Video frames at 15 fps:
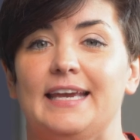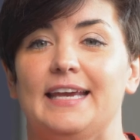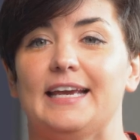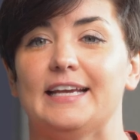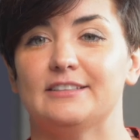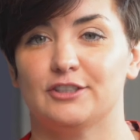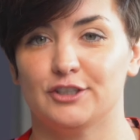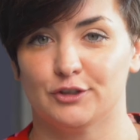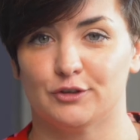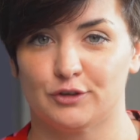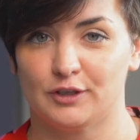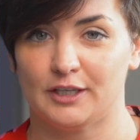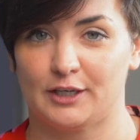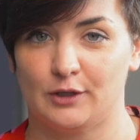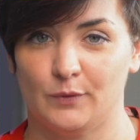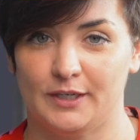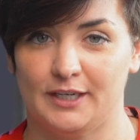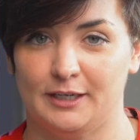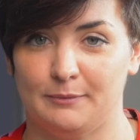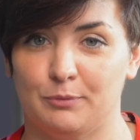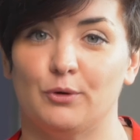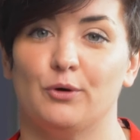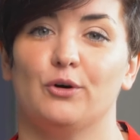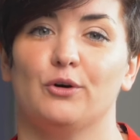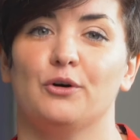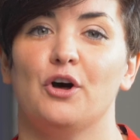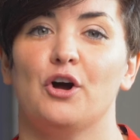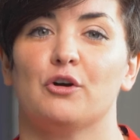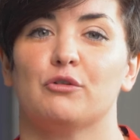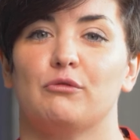into your liquidity pool
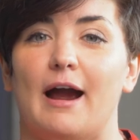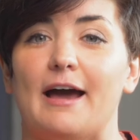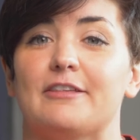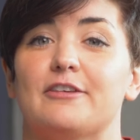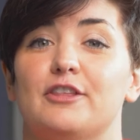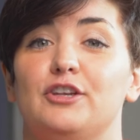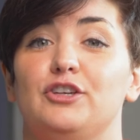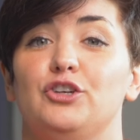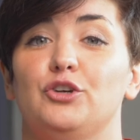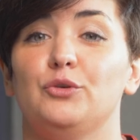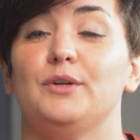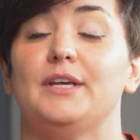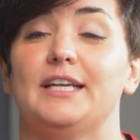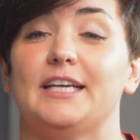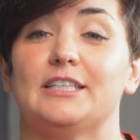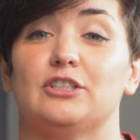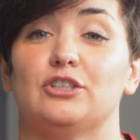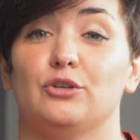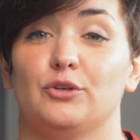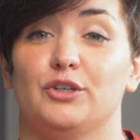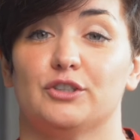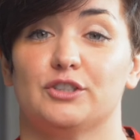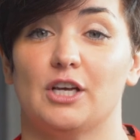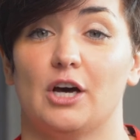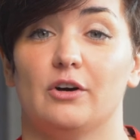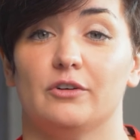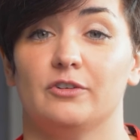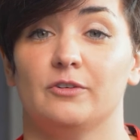rather than you needing to do it yourself.